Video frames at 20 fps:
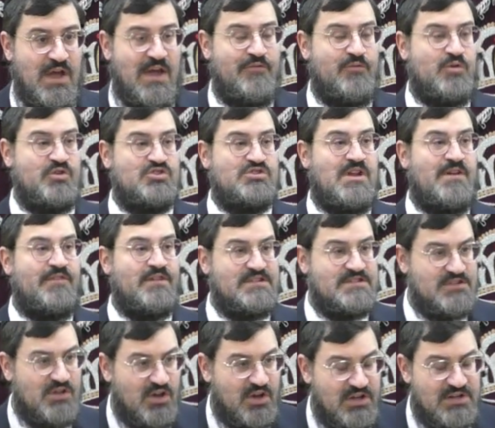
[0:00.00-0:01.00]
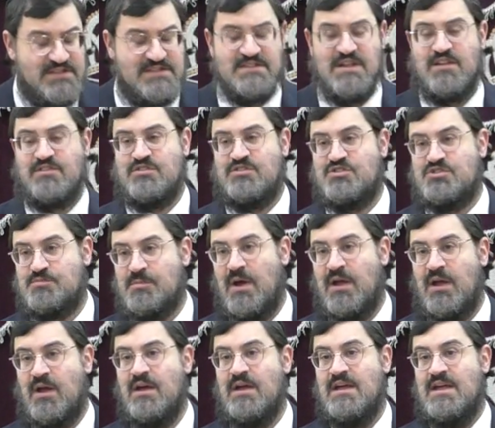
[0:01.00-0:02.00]
Everyone should have Hatzlacha and Siyata
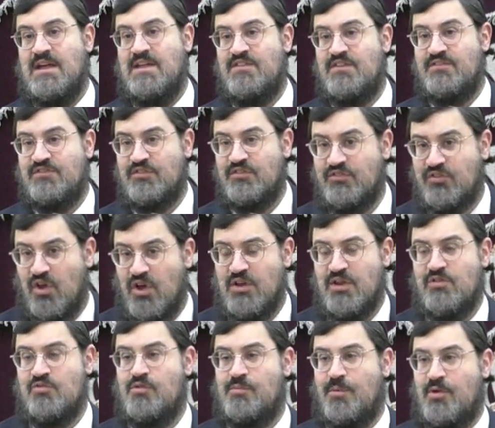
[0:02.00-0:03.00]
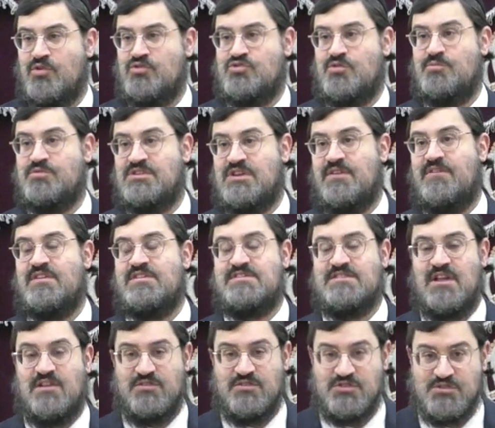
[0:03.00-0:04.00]
D'Shmaya in this Nisayon, and the Rabbeinu Shalom should give us
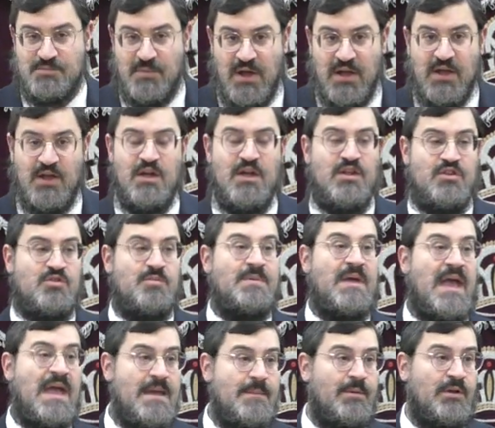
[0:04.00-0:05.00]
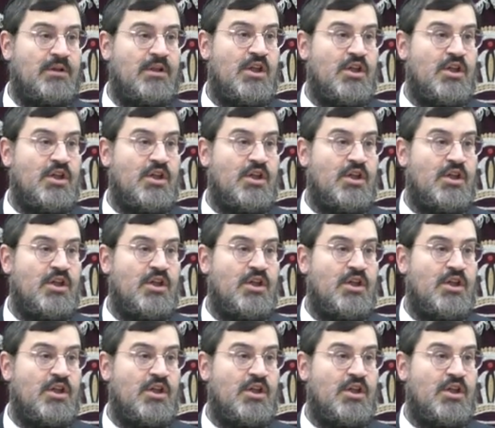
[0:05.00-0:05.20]
Siyata D'Shmaya to be able